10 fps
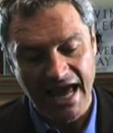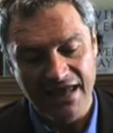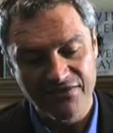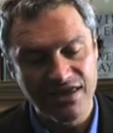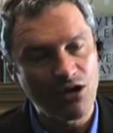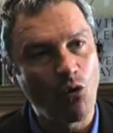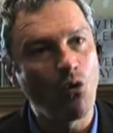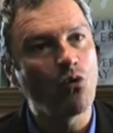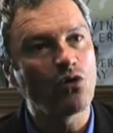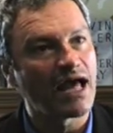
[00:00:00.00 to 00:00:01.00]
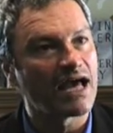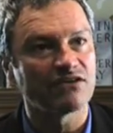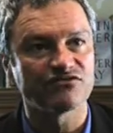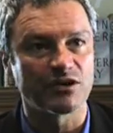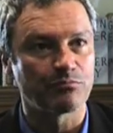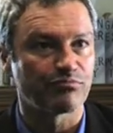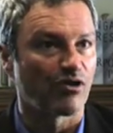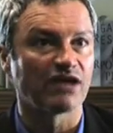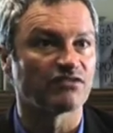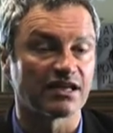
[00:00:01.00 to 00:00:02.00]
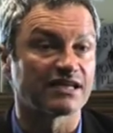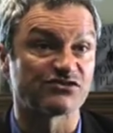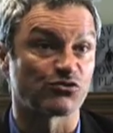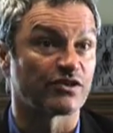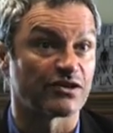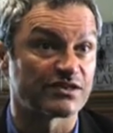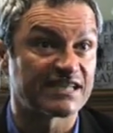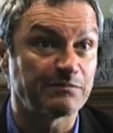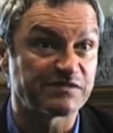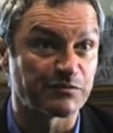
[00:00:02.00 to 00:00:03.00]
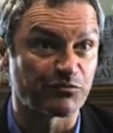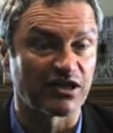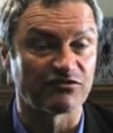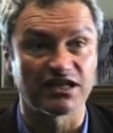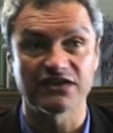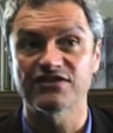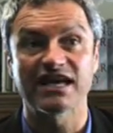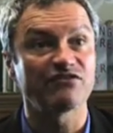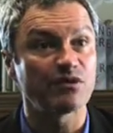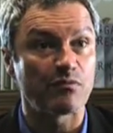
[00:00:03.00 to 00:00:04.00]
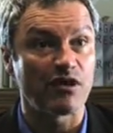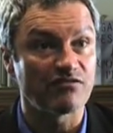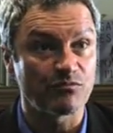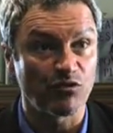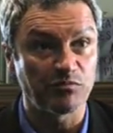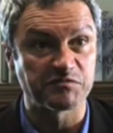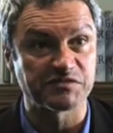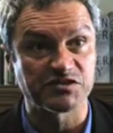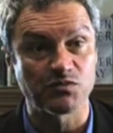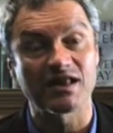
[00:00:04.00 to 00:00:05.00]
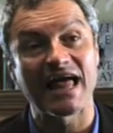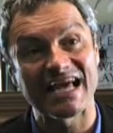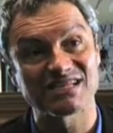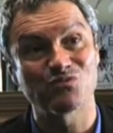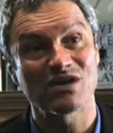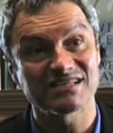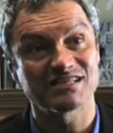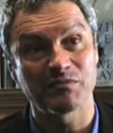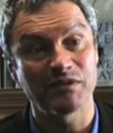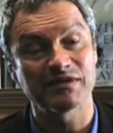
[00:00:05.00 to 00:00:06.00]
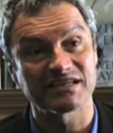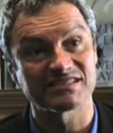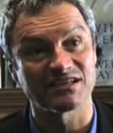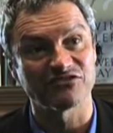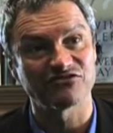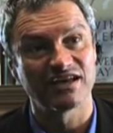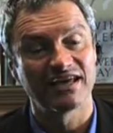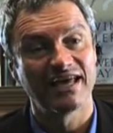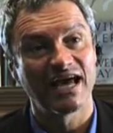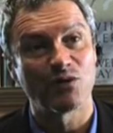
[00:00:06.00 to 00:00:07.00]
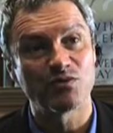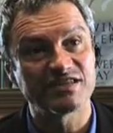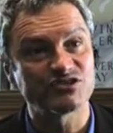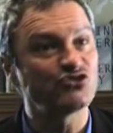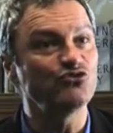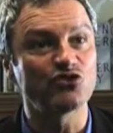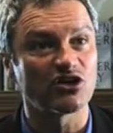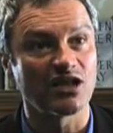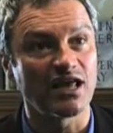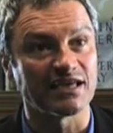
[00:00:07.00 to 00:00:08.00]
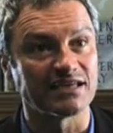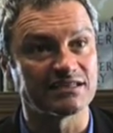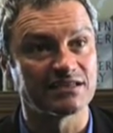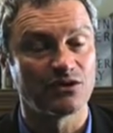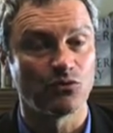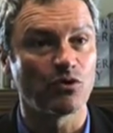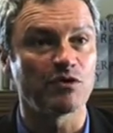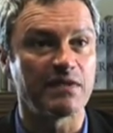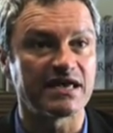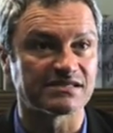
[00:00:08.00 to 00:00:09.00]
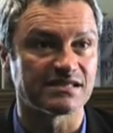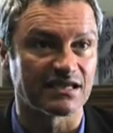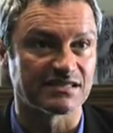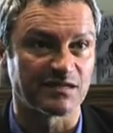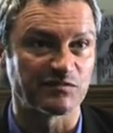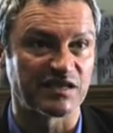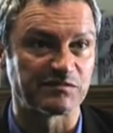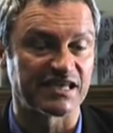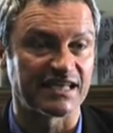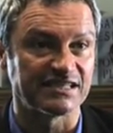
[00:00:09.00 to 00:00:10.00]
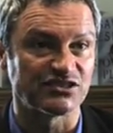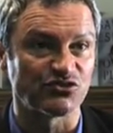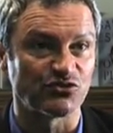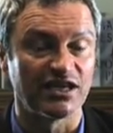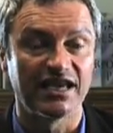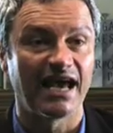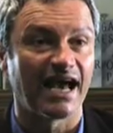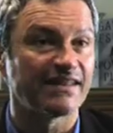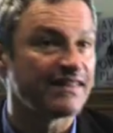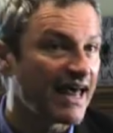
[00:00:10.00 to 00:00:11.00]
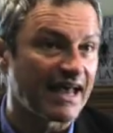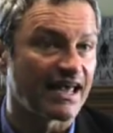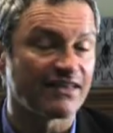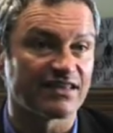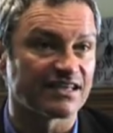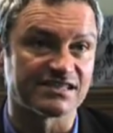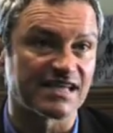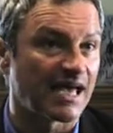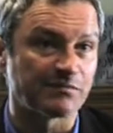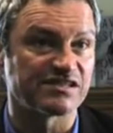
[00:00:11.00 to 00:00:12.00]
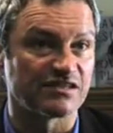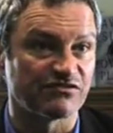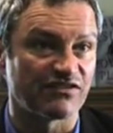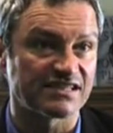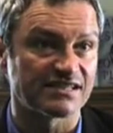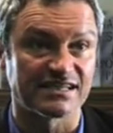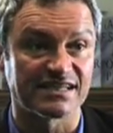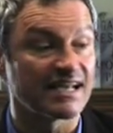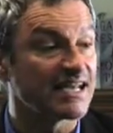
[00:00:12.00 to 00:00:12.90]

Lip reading: And they all have their private lives, or their attempts at private life. They have their private problems as well as the public stuff. And when the two collide, what a mess they can sometimes get into. And that, I think, is absolutely fascinating.